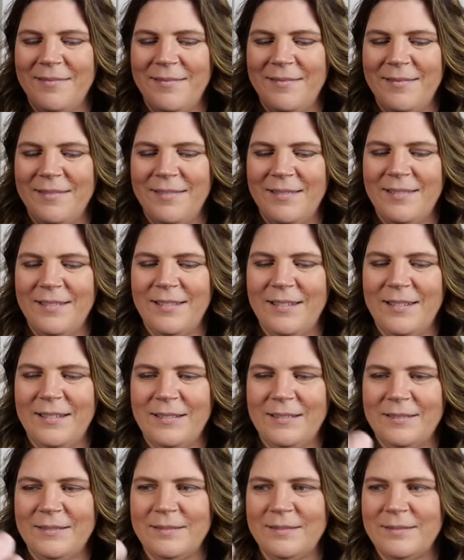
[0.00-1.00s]

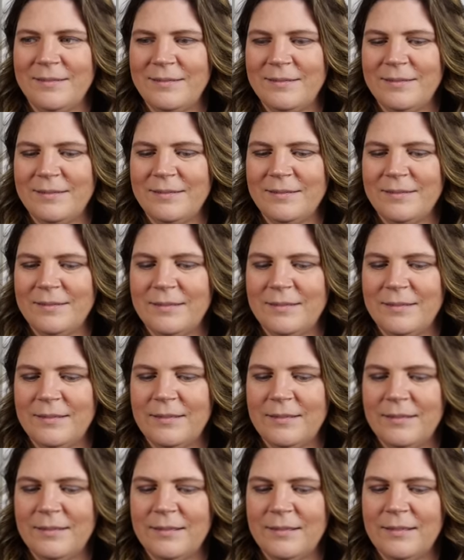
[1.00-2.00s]

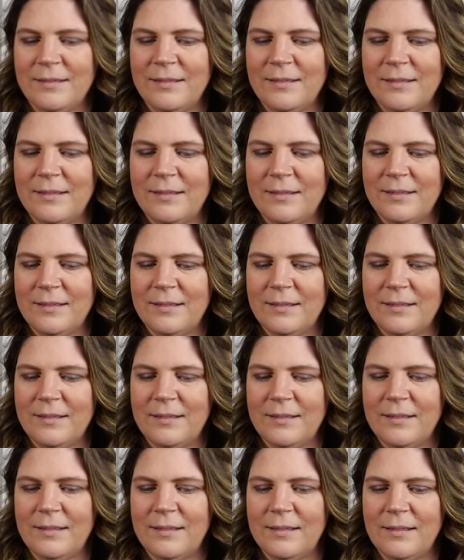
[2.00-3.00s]

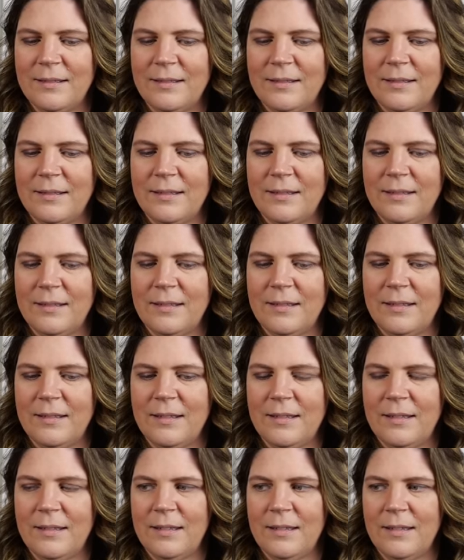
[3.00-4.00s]

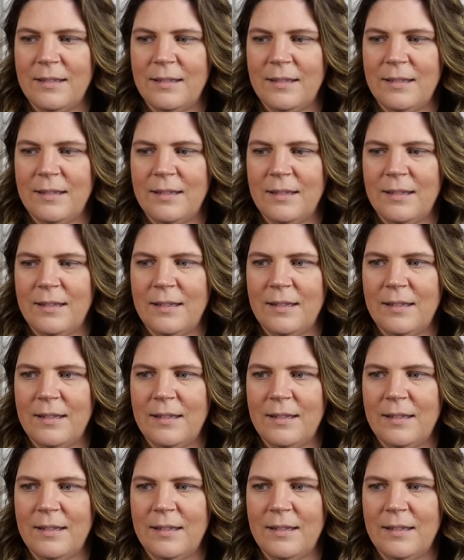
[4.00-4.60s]
[no speech]